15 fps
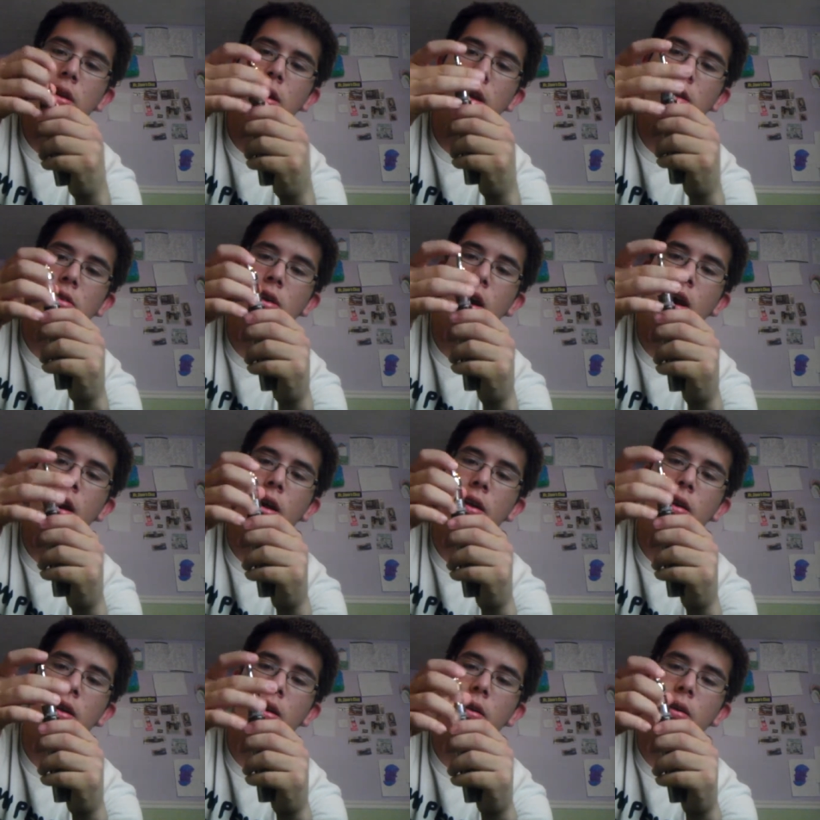it's got a
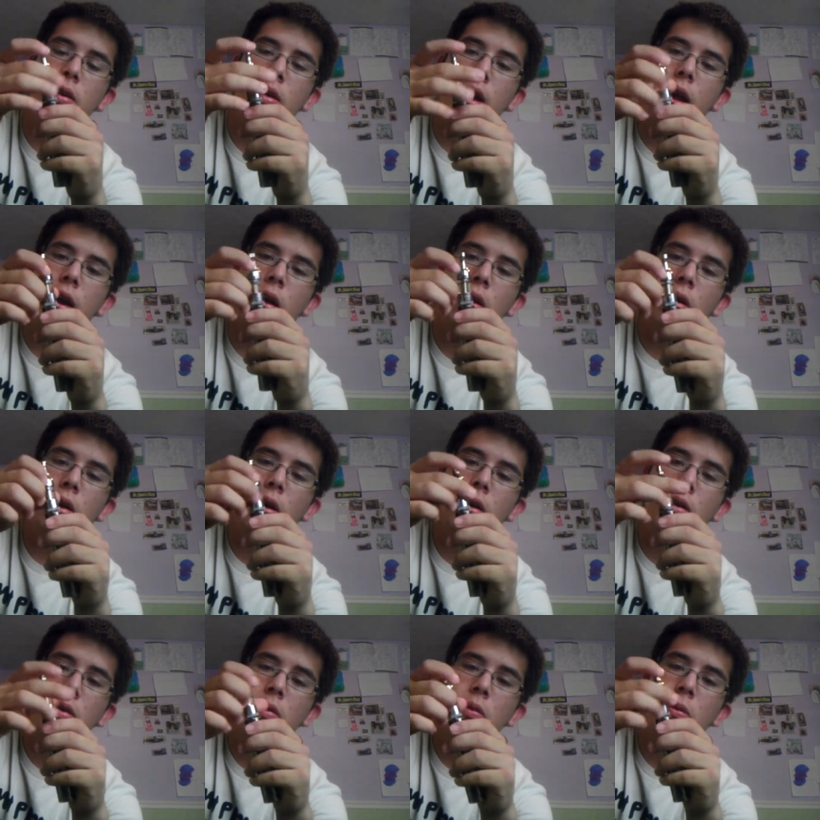little air
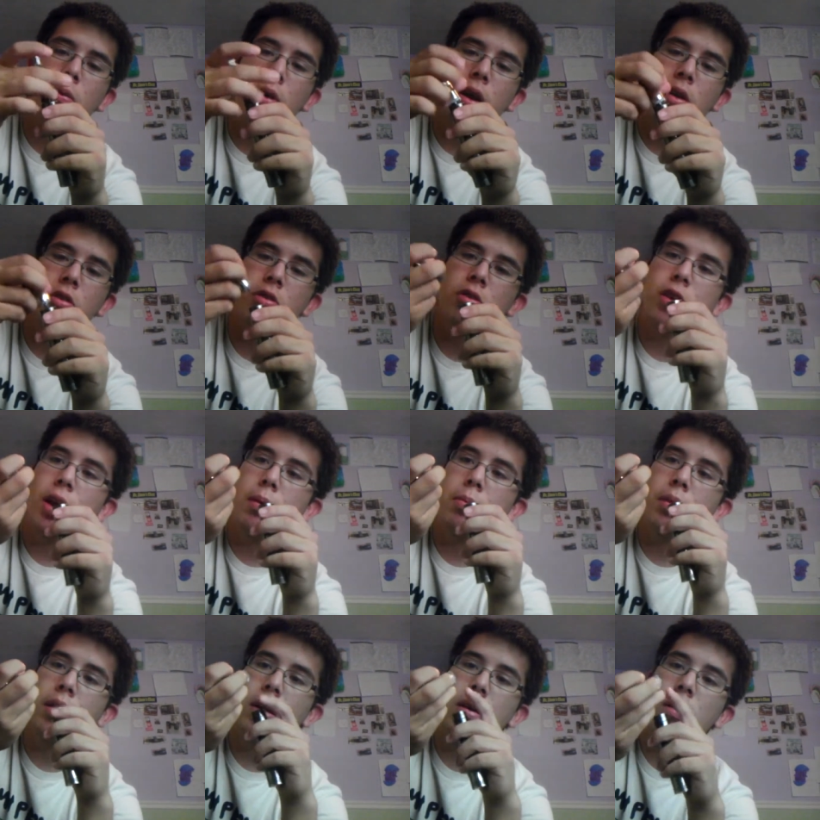ridge type
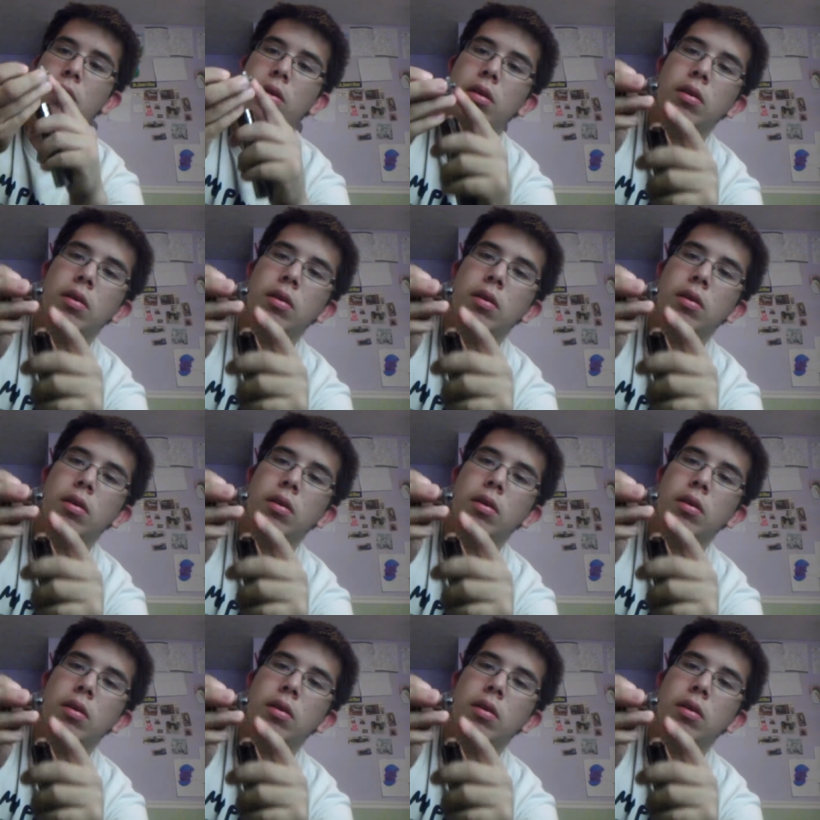thing.